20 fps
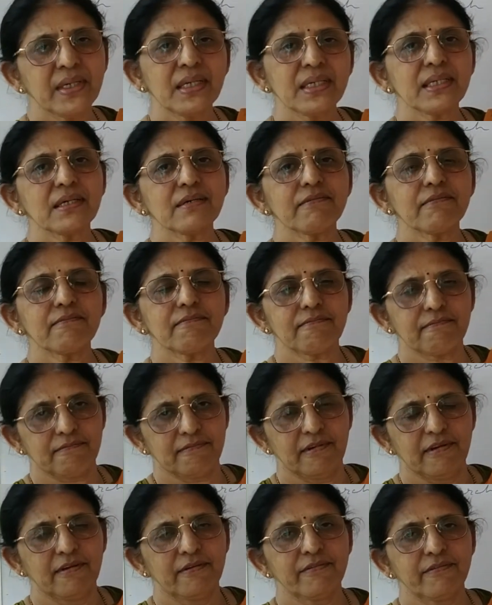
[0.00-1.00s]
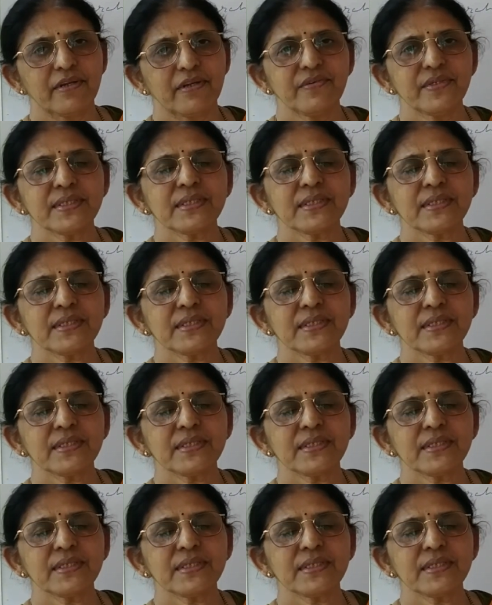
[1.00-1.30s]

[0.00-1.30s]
Here When we